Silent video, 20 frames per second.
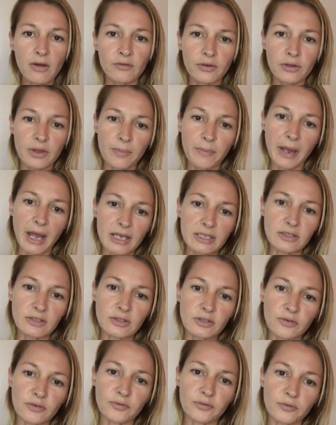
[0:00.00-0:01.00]
for the
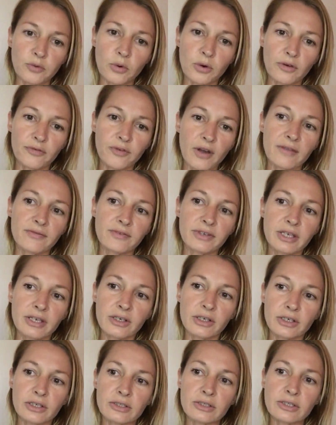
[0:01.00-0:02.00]
past four or five
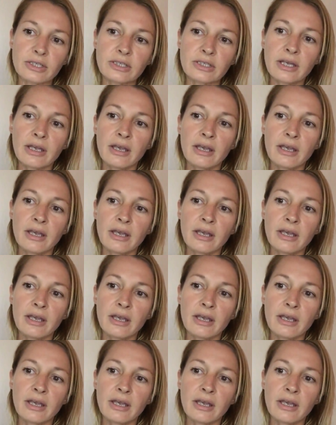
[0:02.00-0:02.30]
years.